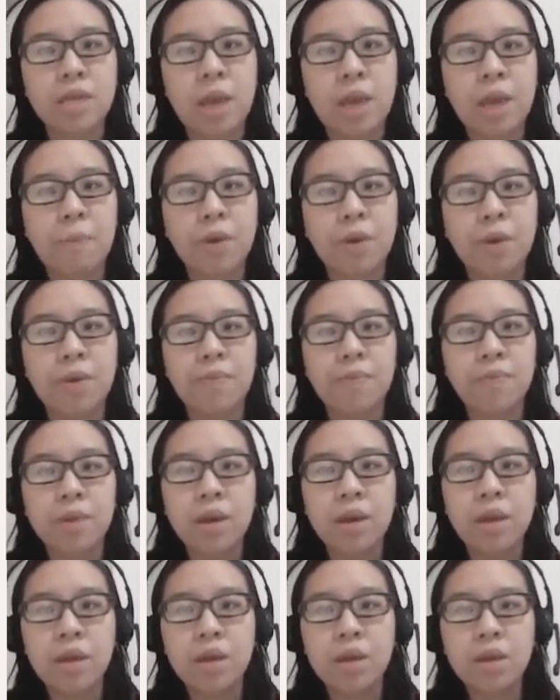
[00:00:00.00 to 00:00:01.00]
chapter.
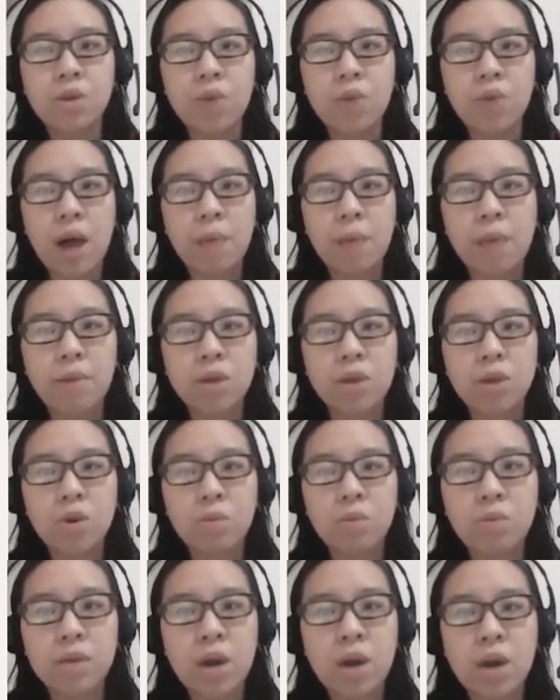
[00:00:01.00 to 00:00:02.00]
The 2 element
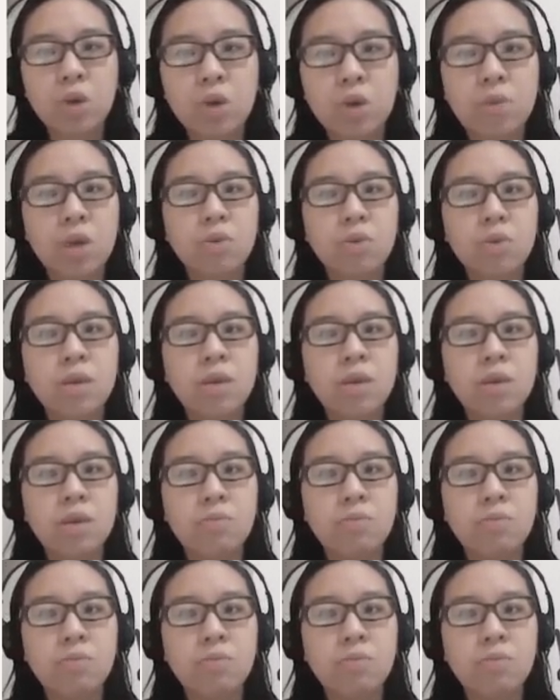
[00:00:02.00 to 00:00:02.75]
Tolman's argument was